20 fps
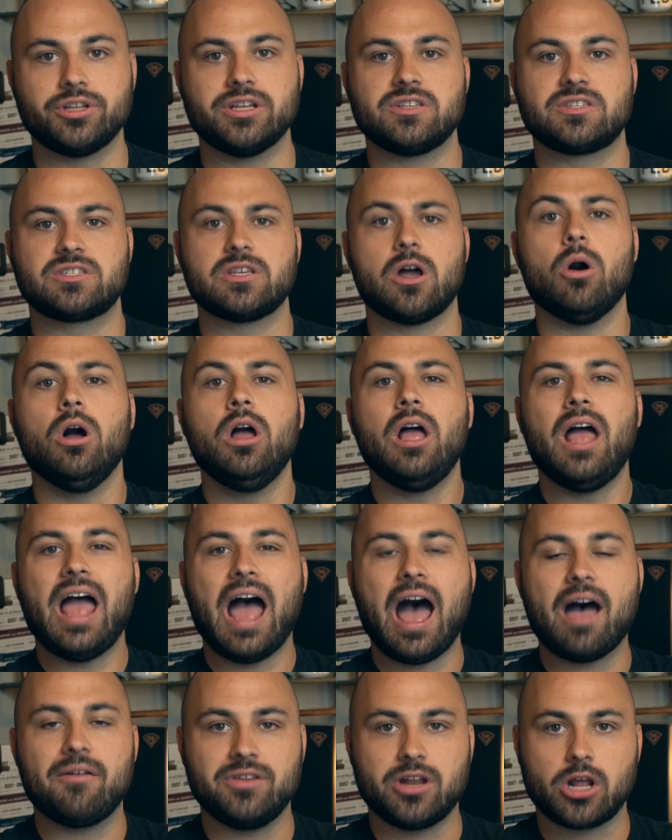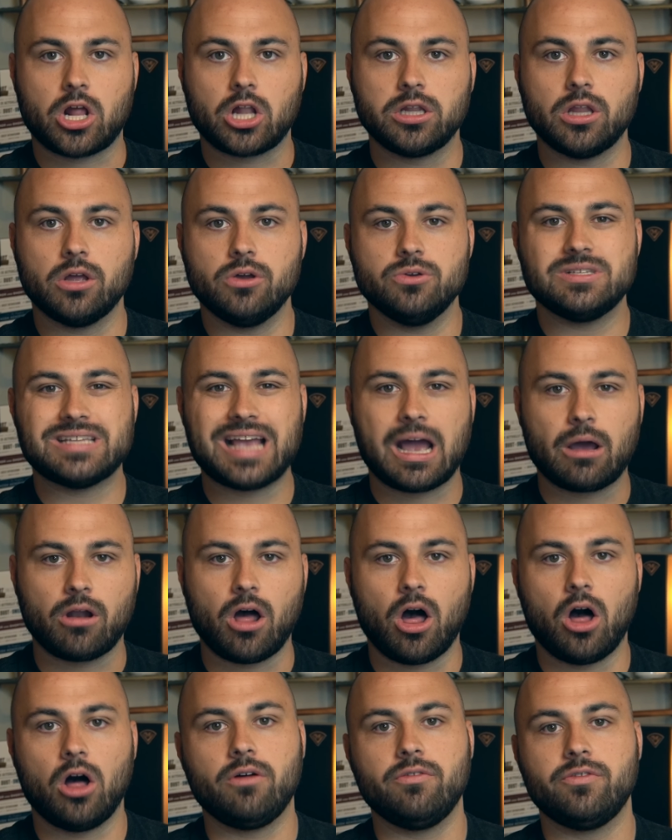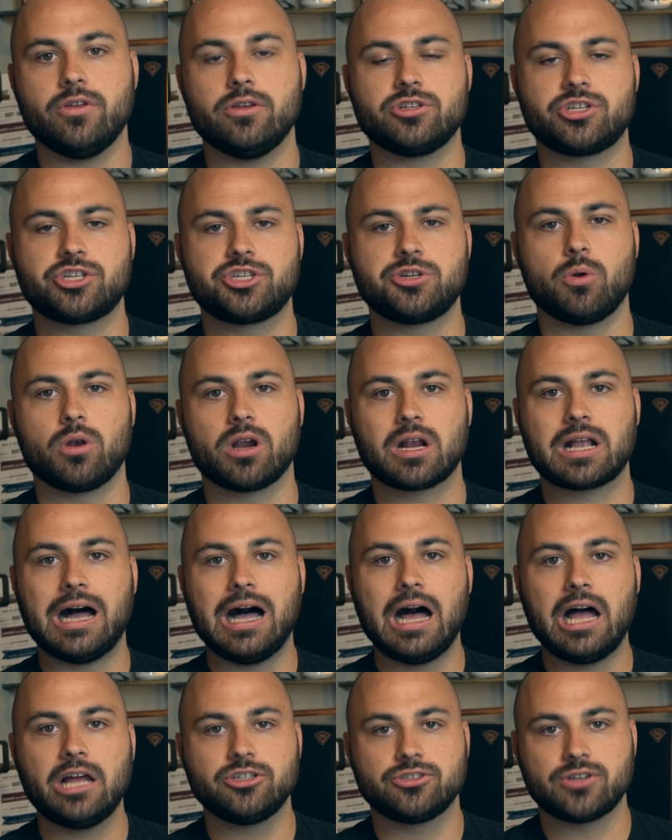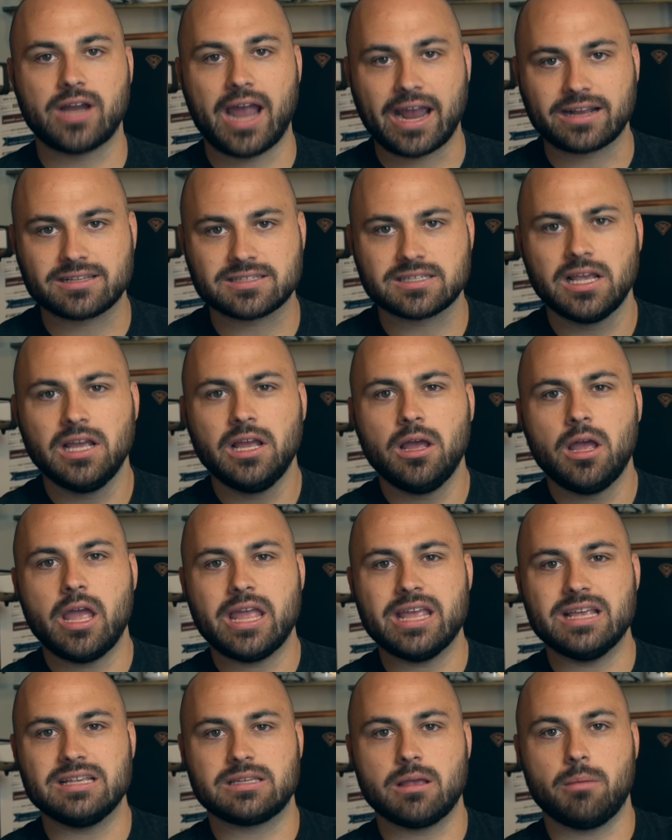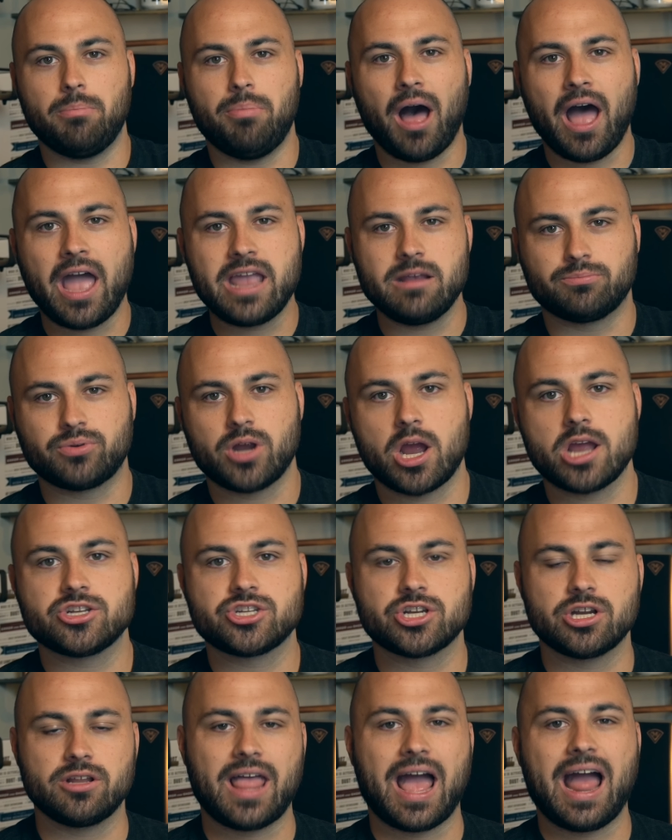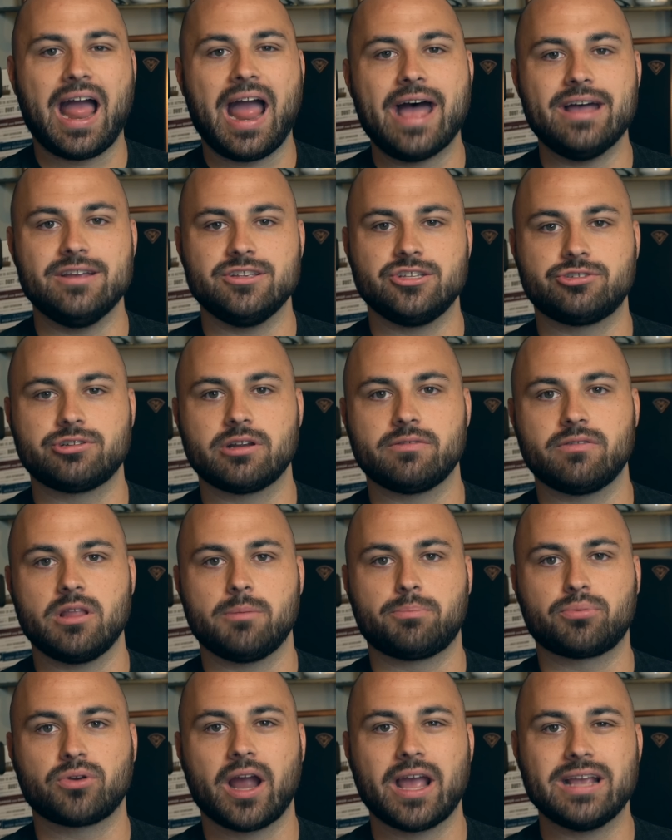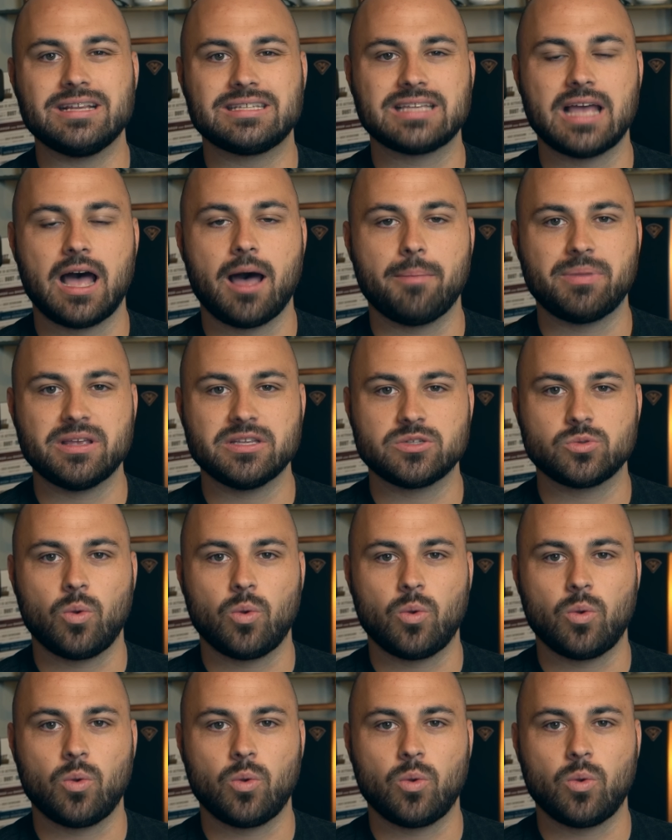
And so having to close out all of those short contracts is buying pressure that has driven the price up as